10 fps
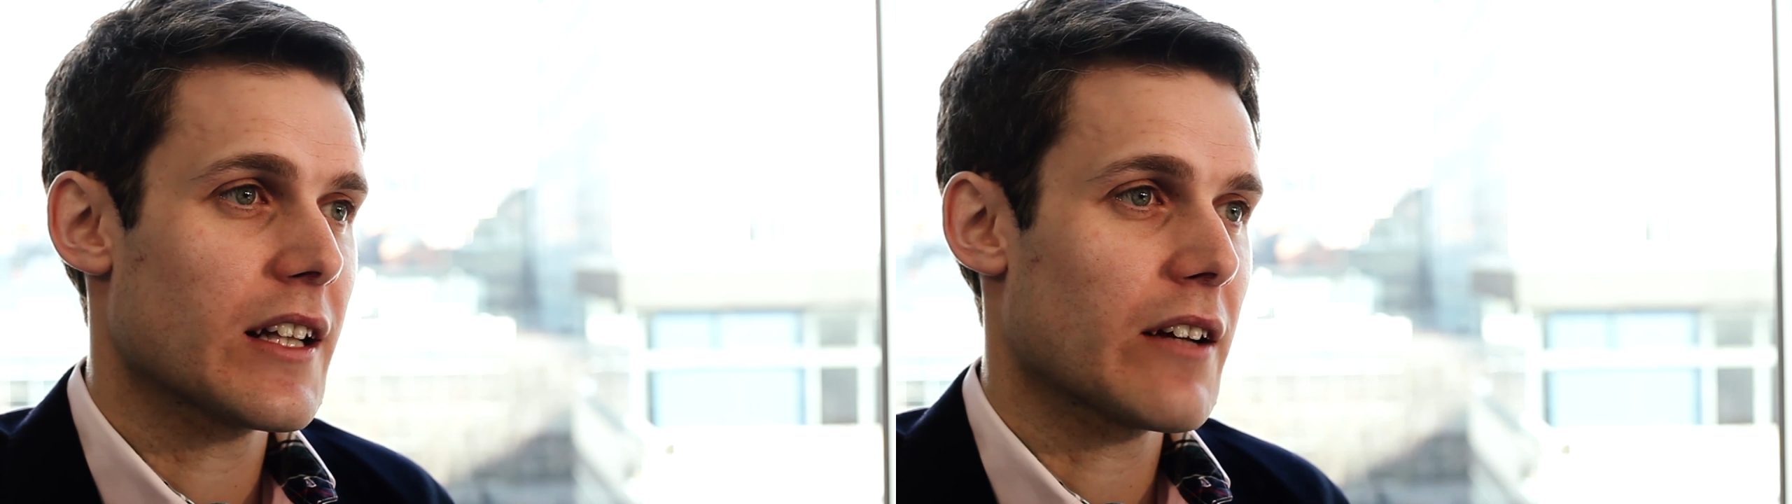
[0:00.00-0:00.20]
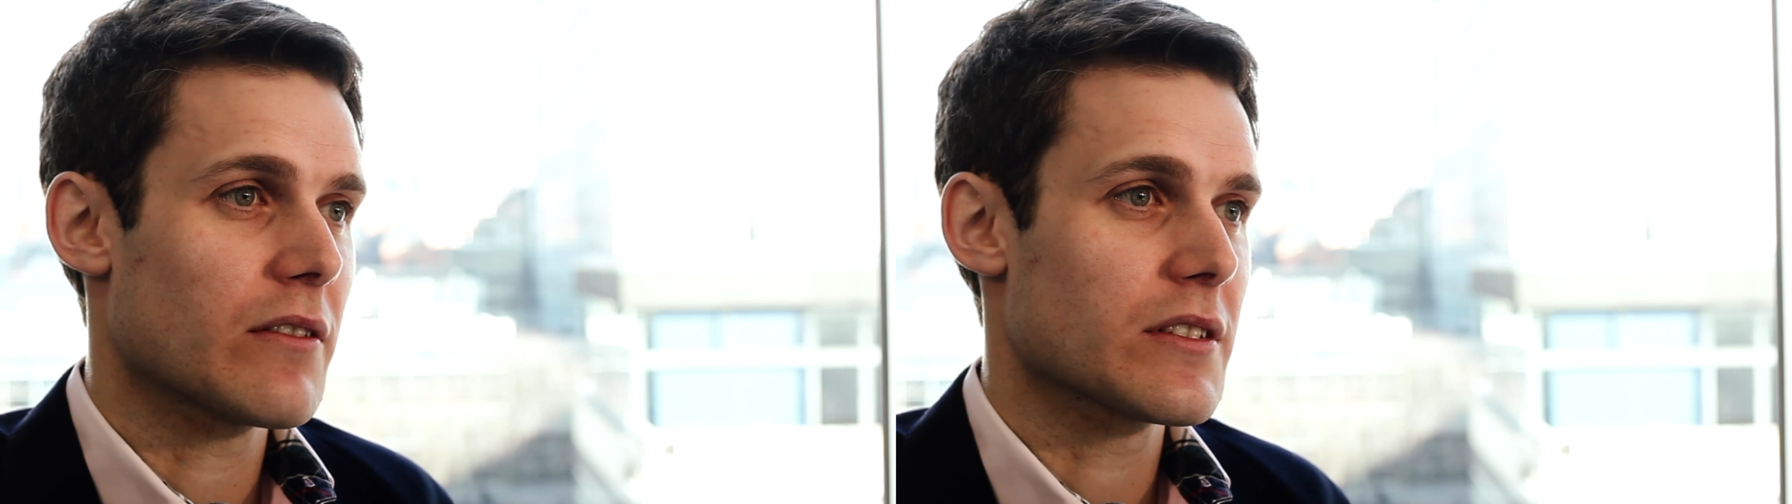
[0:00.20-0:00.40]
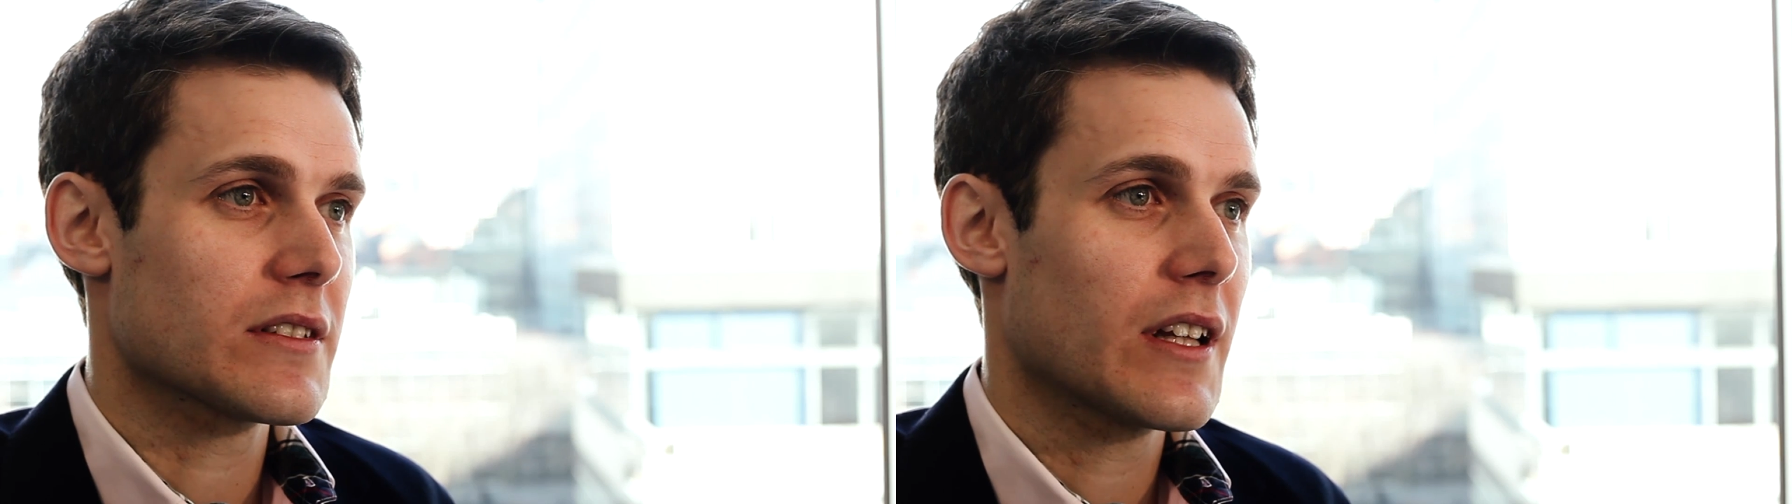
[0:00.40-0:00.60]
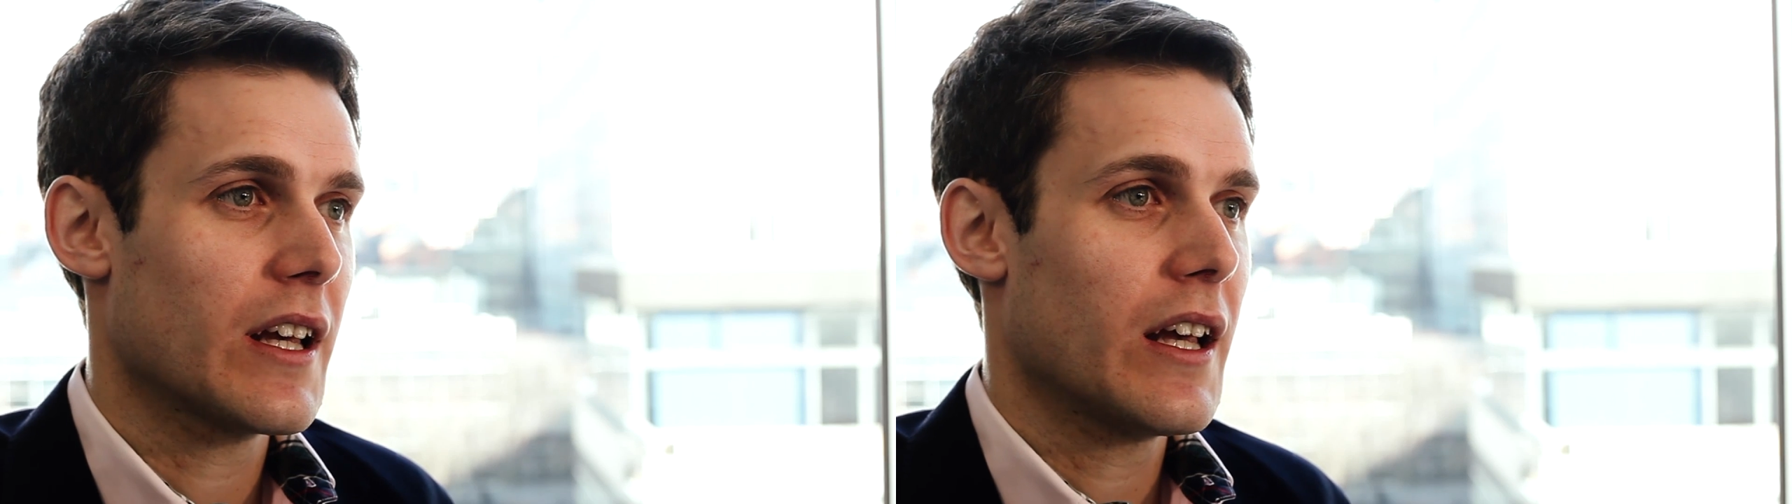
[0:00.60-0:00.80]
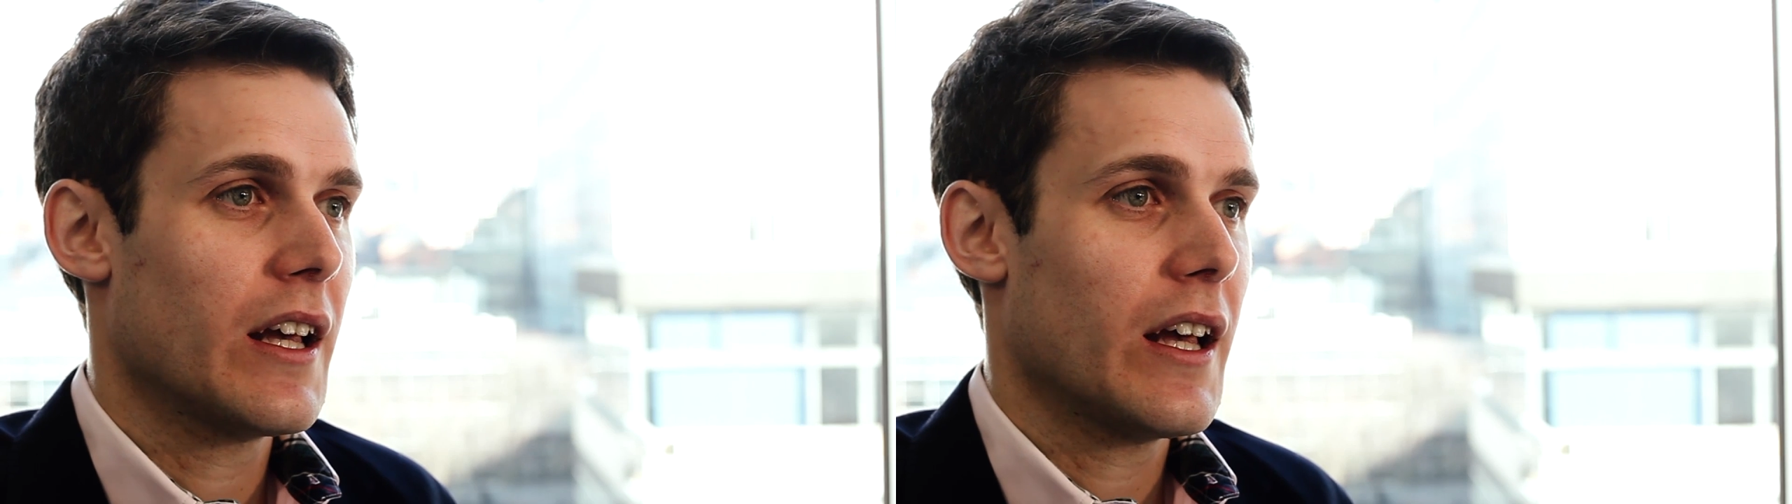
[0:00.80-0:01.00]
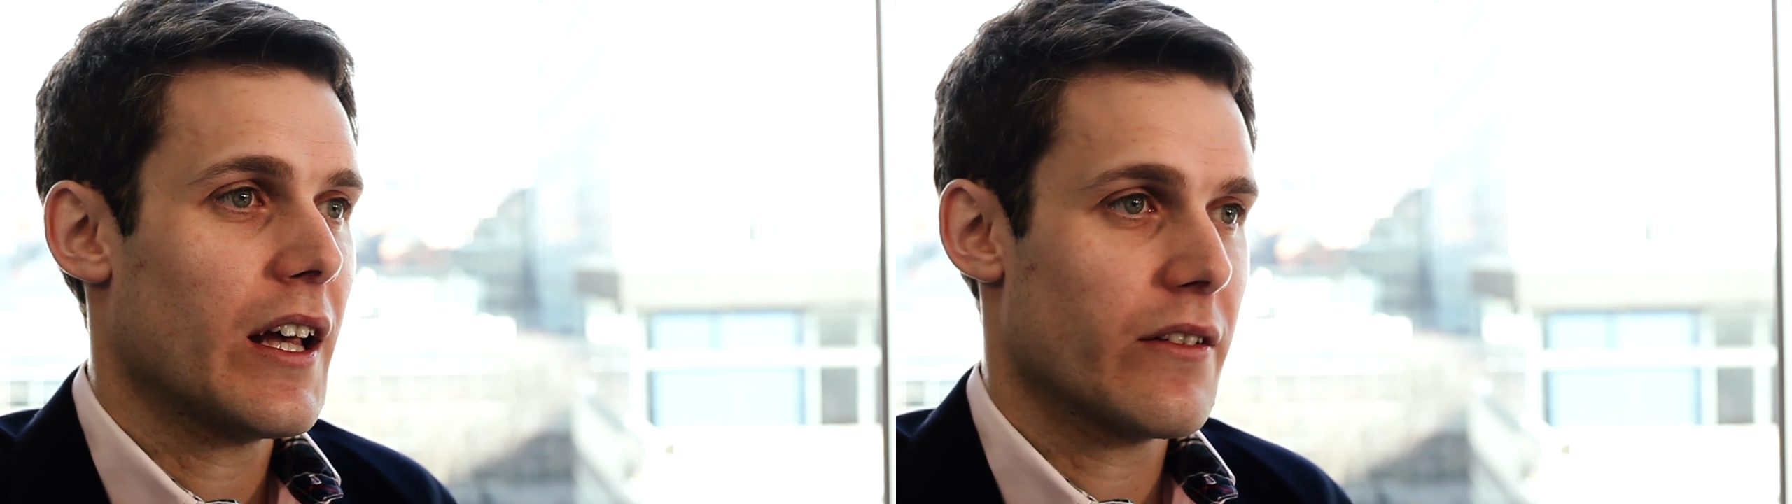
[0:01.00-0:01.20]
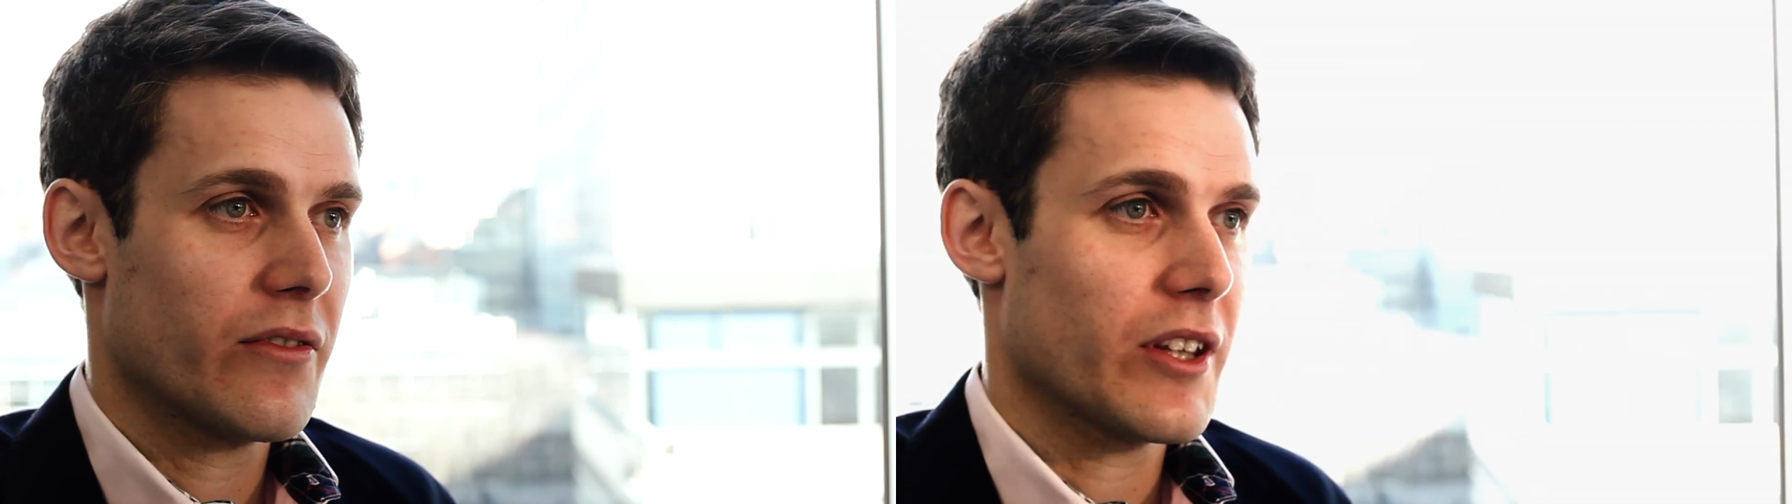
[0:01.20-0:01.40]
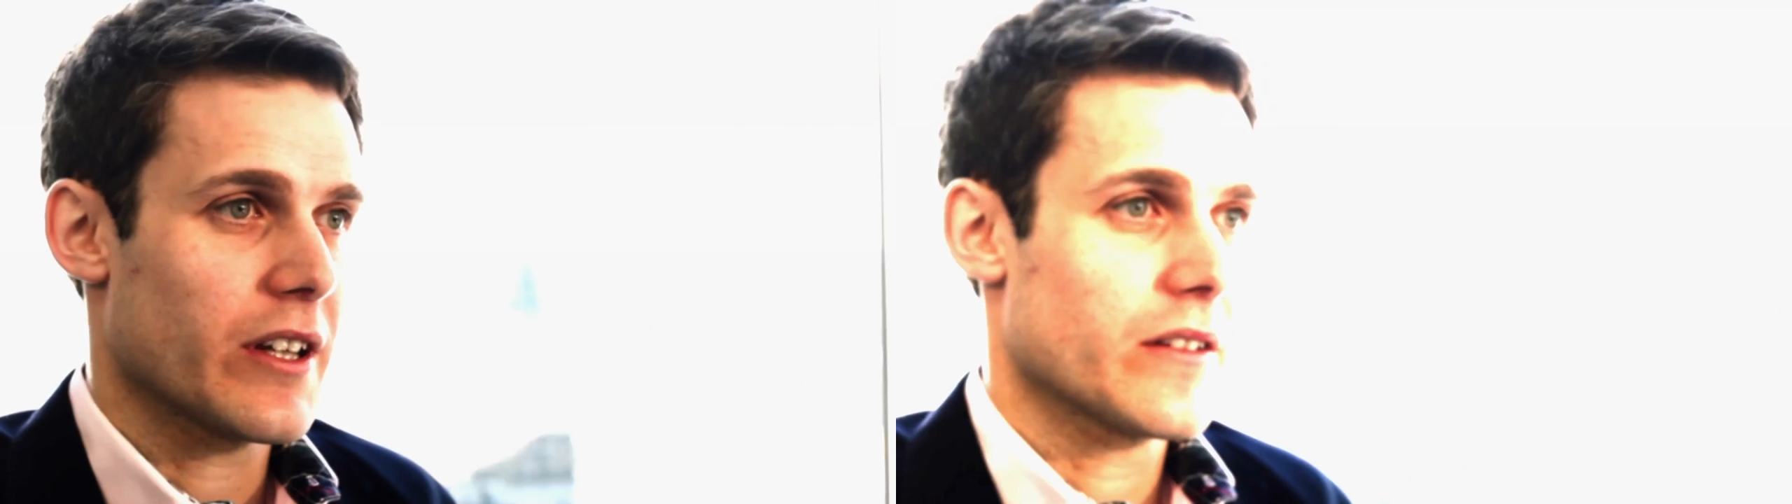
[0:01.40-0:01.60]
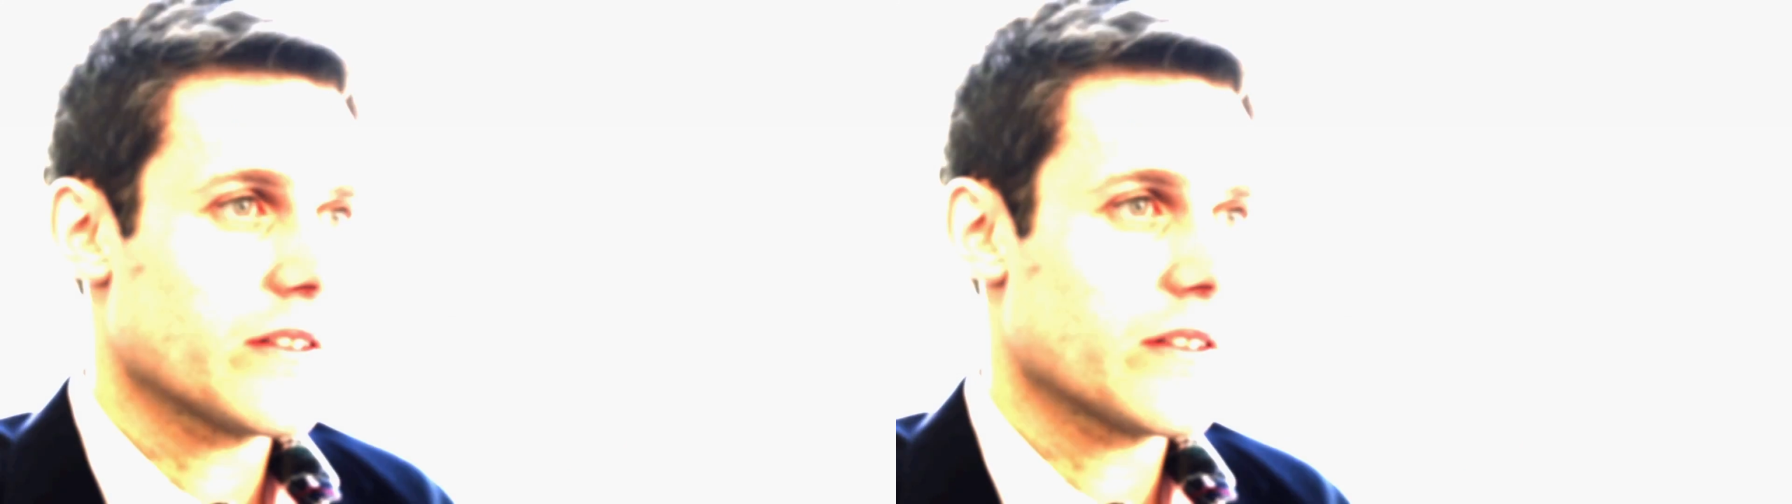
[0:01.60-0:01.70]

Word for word: levels and fear.